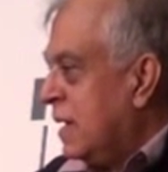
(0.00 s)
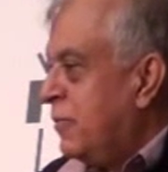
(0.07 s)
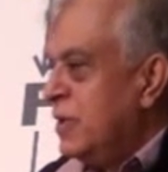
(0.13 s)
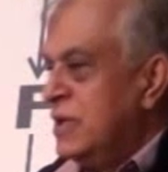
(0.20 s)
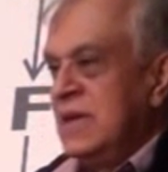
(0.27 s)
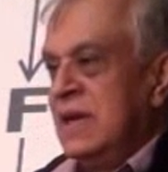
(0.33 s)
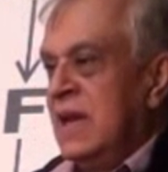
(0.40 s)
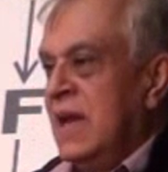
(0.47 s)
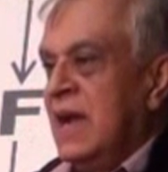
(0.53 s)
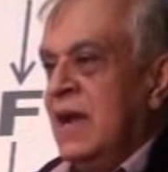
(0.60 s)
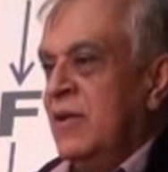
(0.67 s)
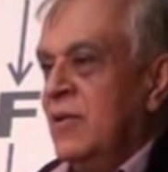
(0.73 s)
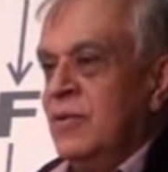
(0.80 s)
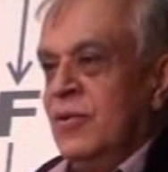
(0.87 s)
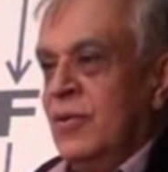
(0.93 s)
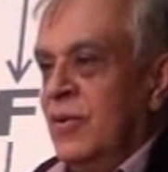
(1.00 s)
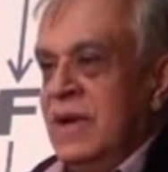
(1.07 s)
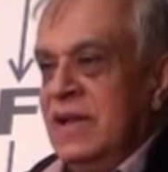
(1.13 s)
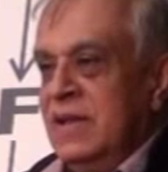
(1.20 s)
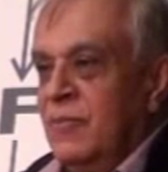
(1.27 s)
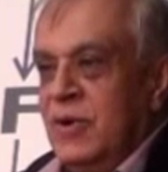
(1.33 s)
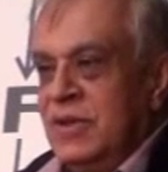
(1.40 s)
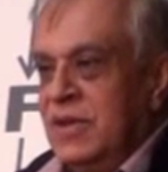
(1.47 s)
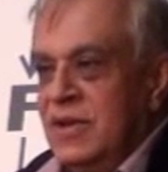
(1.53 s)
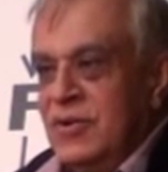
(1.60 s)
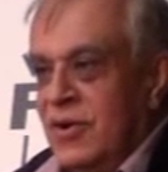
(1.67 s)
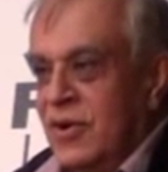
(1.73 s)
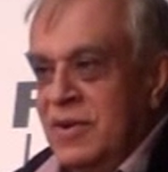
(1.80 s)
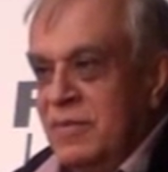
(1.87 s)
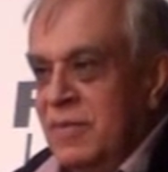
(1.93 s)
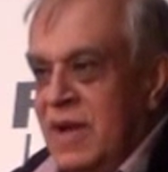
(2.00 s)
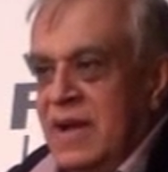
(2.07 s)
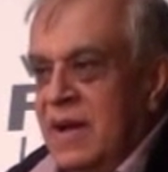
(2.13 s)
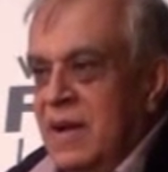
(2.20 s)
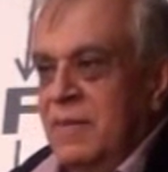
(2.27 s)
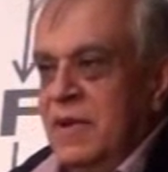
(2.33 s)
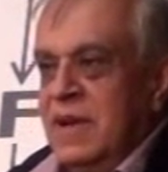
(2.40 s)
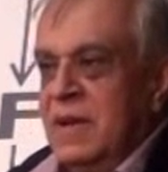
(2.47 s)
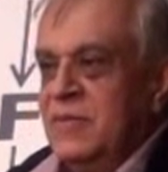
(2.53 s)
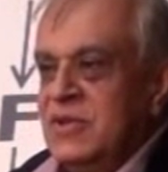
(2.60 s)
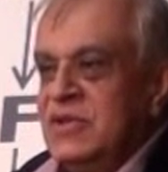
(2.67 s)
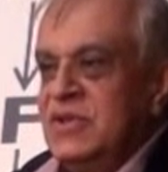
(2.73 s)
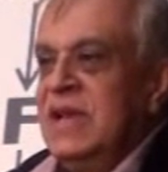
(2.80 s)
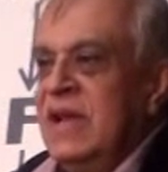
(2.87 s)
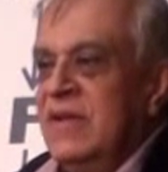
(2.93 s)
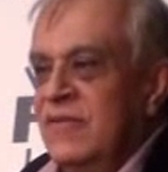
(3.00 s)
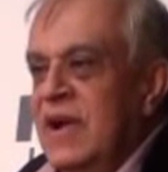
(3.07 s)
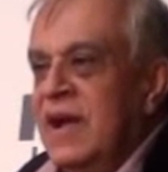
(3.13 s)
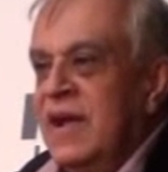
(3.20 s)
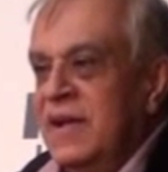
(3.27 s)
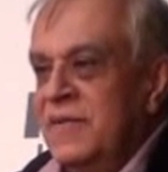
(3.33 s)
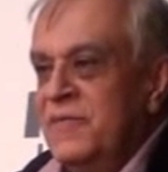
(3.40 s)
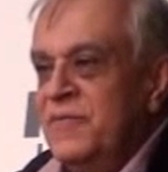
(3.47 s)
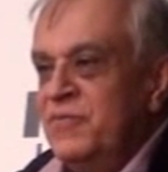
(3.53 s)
I pretend like I don't know what they're talking about. I mean, I'm just a nice guy.